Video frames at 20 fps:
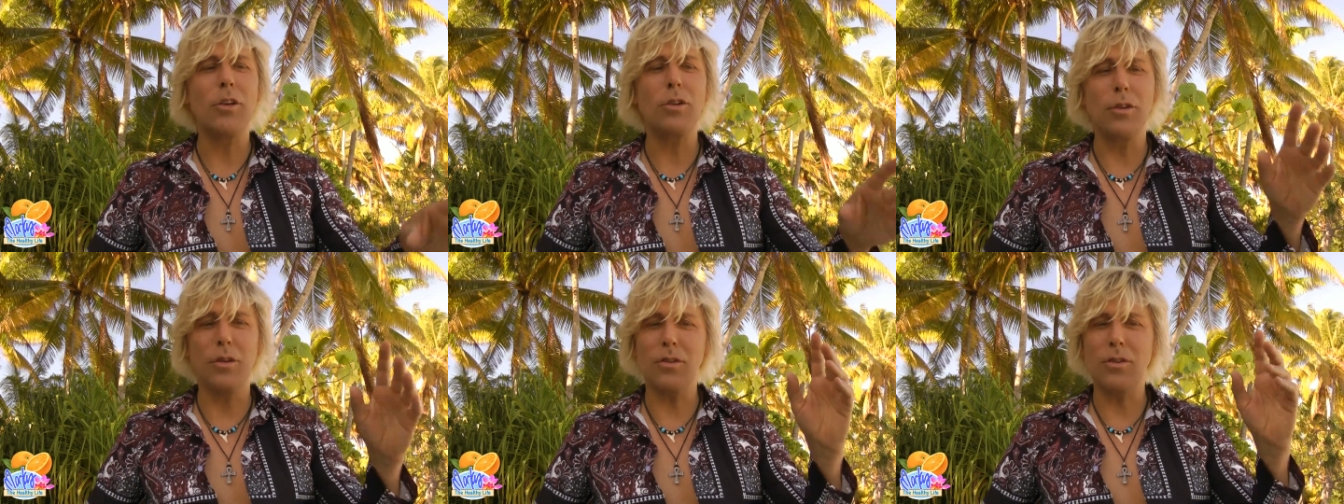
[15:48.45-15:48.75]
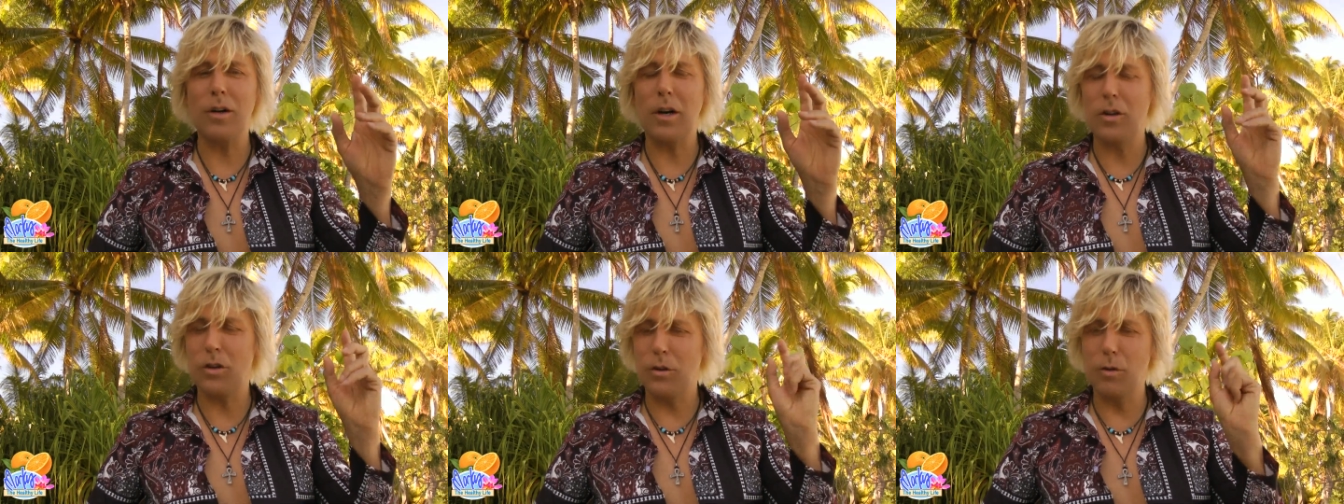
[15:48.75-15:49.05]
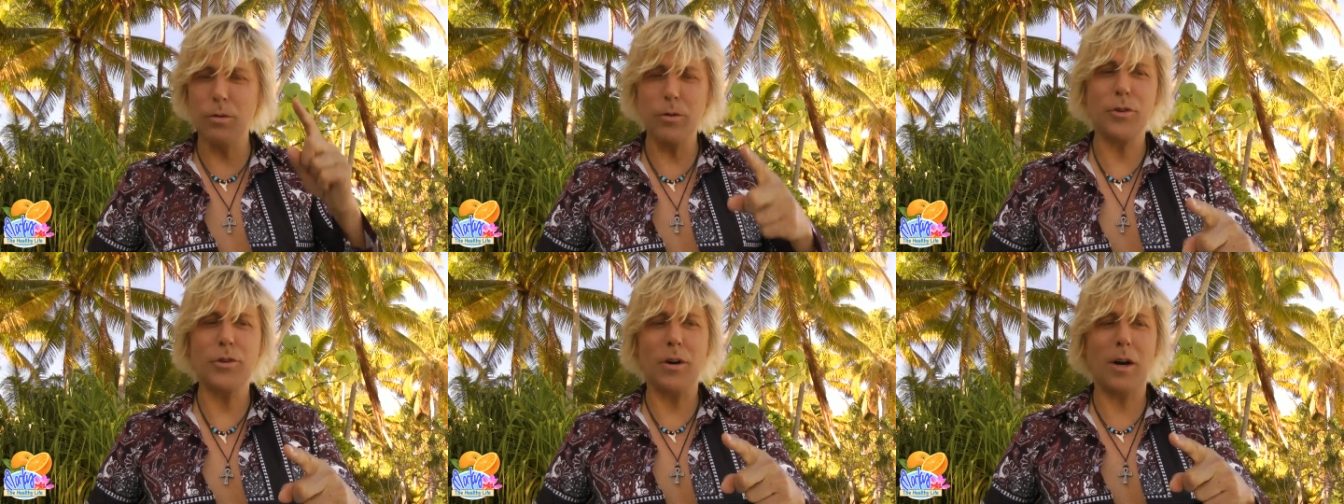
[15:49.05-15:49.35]
It's not
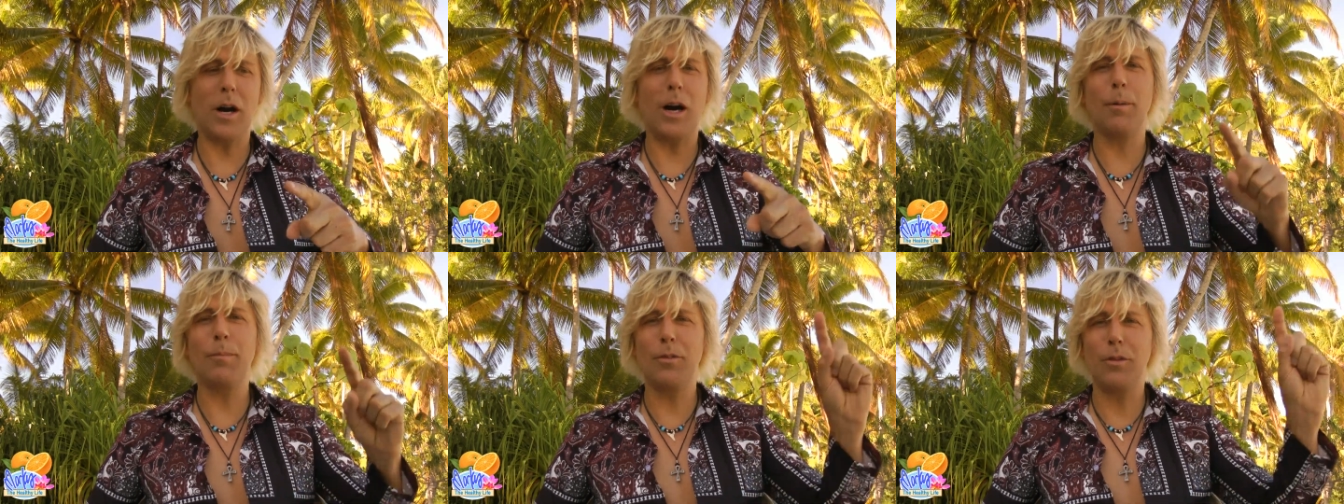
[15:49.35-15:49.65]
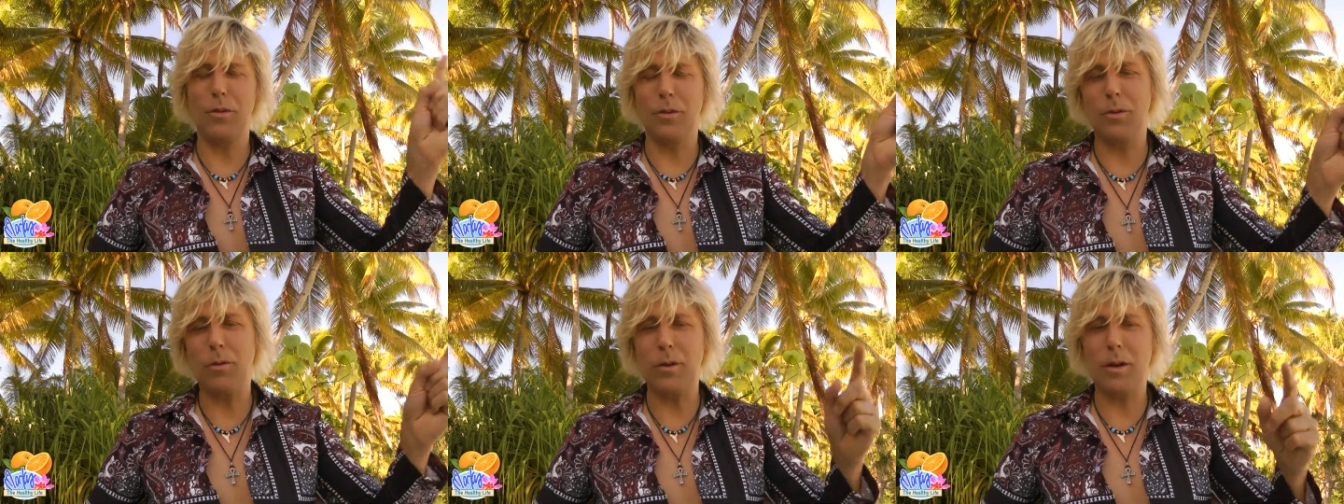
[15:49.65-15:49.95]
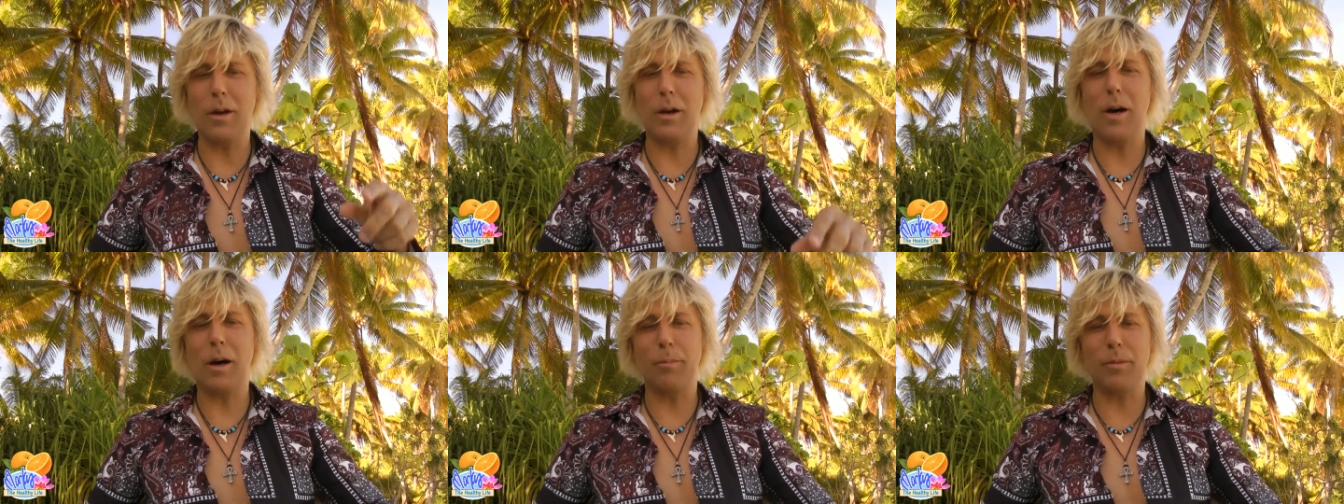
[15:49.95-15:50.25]
your job to do
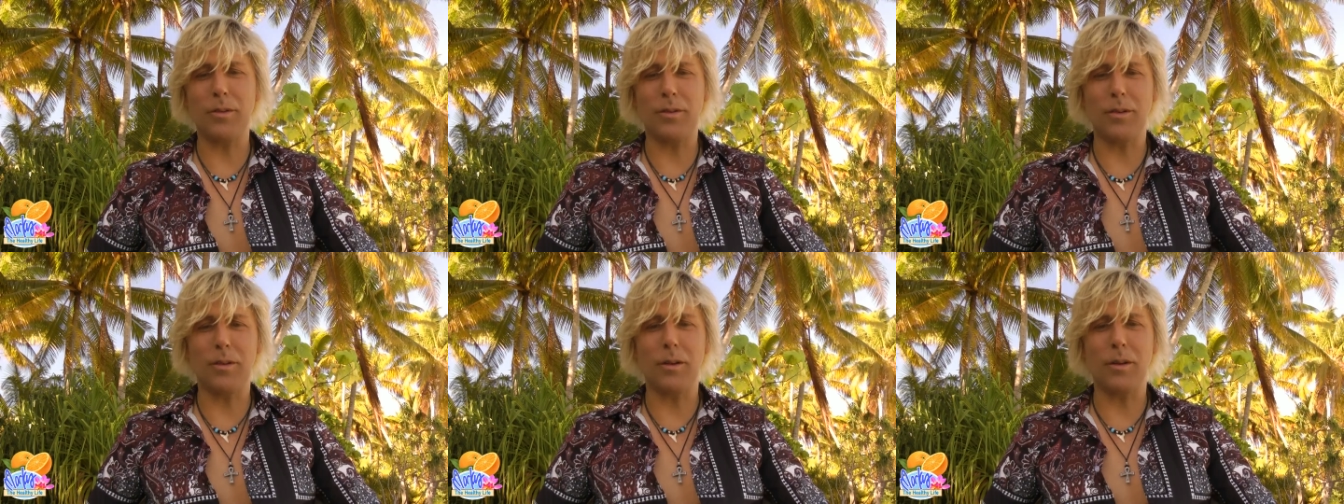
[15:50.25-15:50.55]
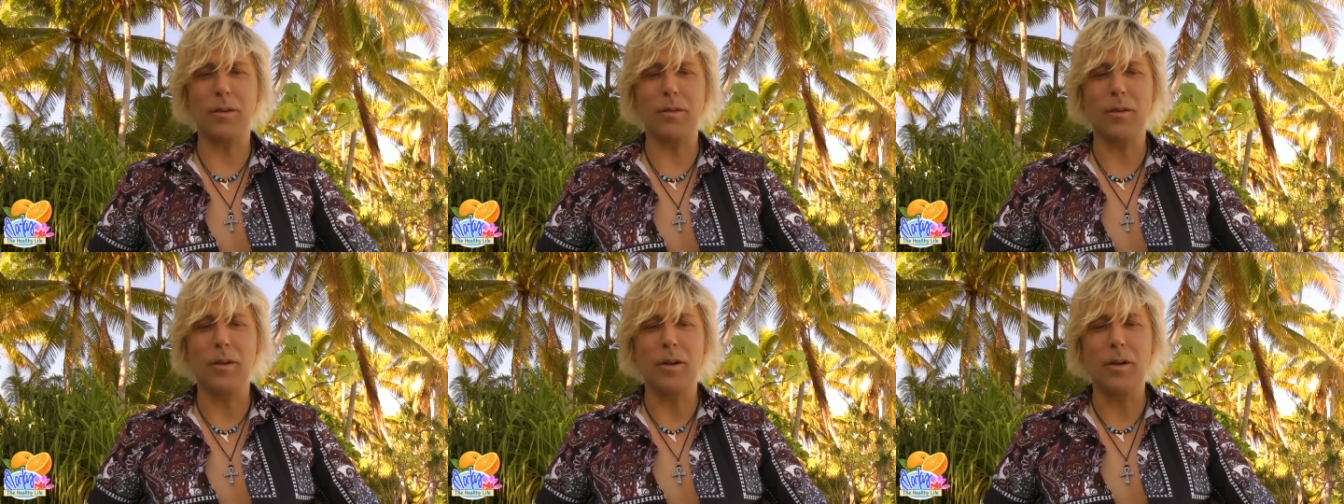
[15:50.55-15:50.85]
the opposite.